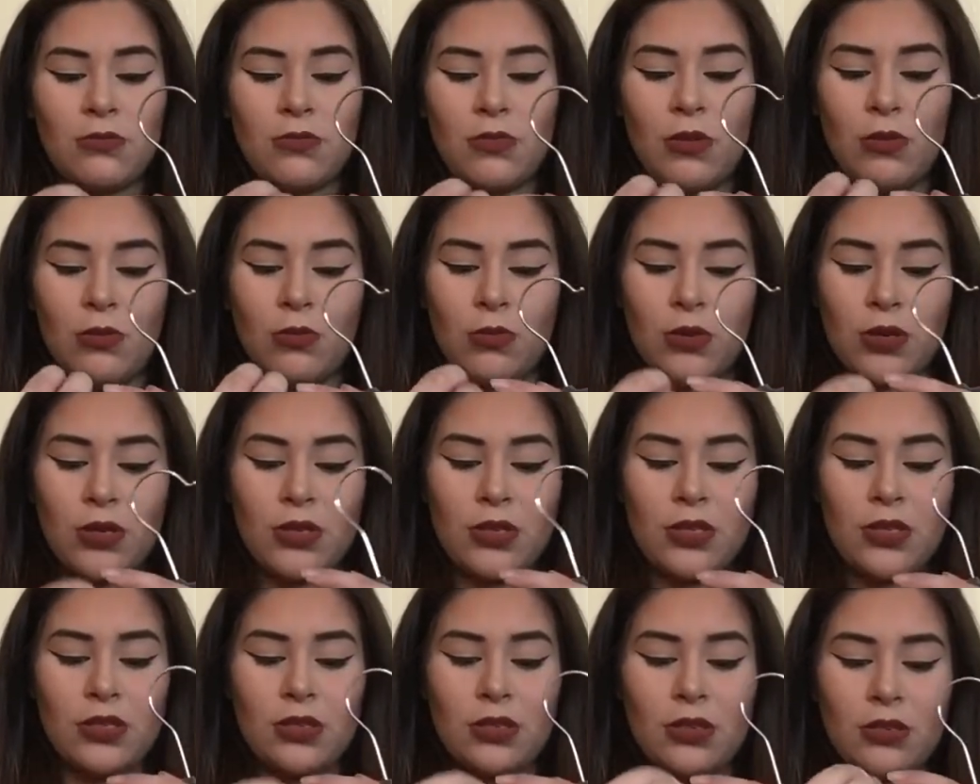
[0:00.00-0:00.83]
on um, one
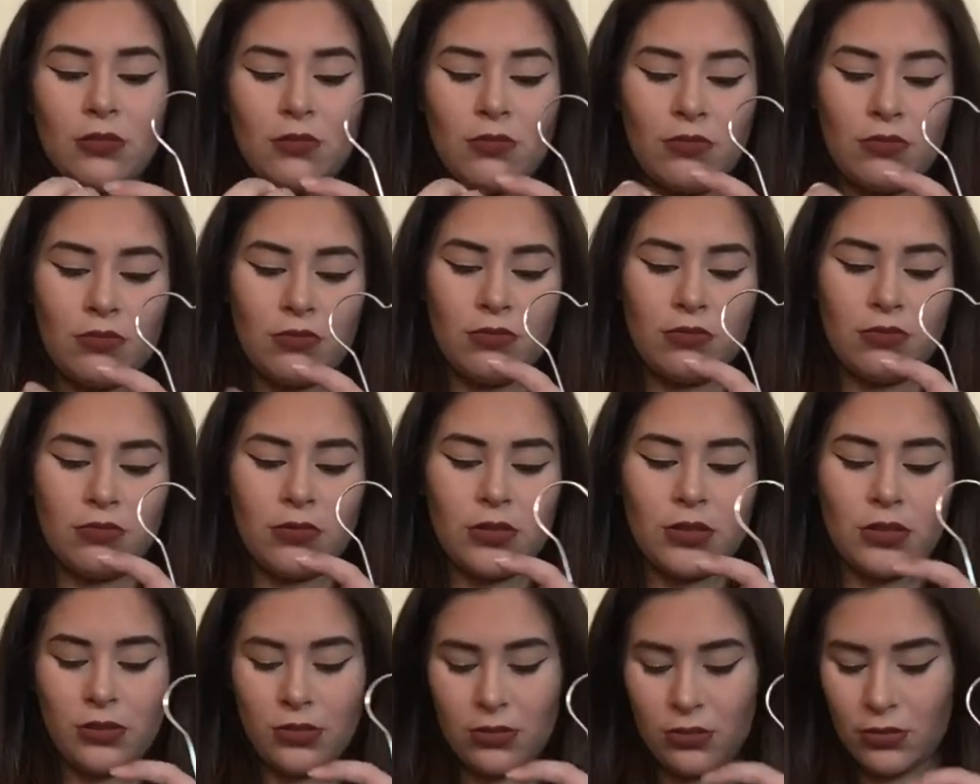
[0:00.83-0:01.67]
of the, um,
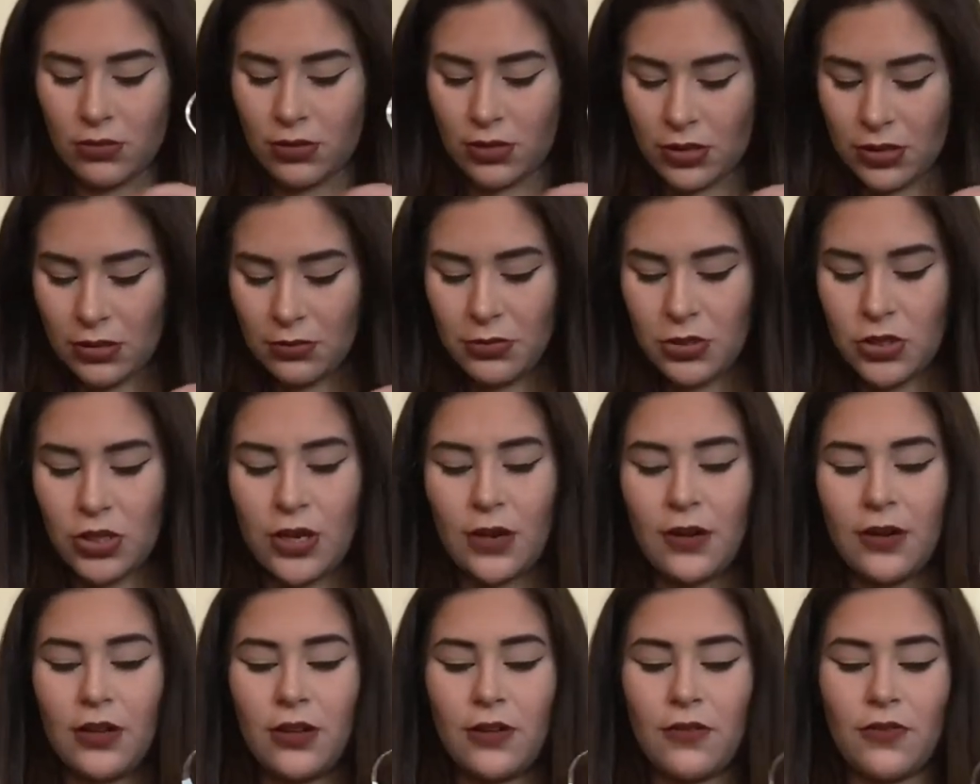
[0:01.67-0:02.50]
hold on, let me try
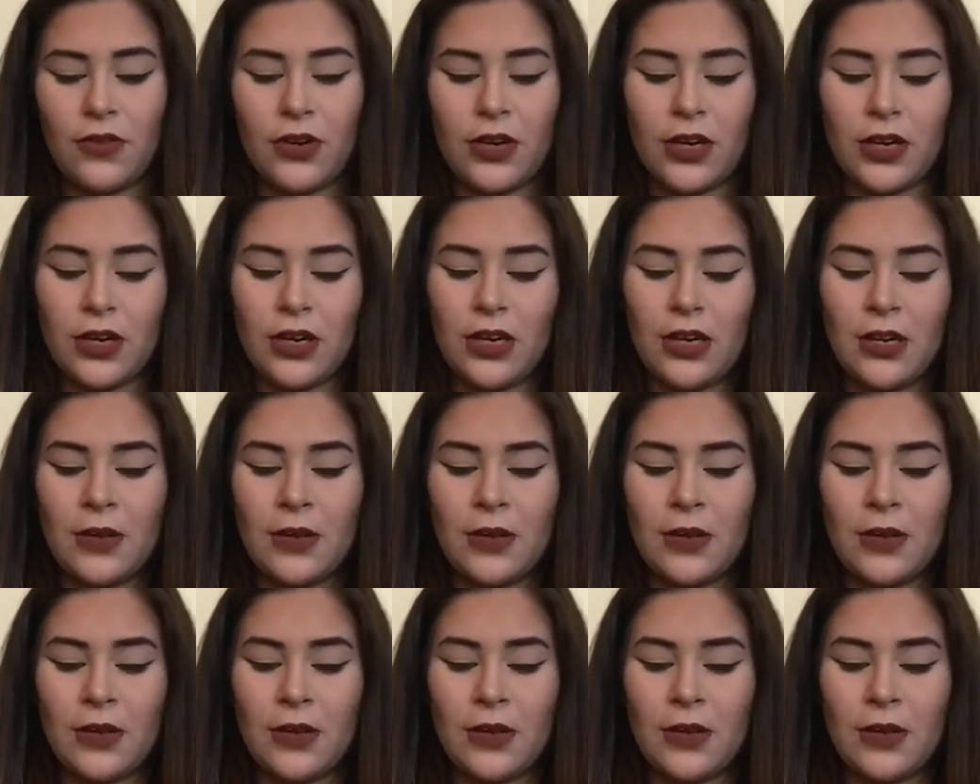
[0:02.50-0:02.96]
to look for it.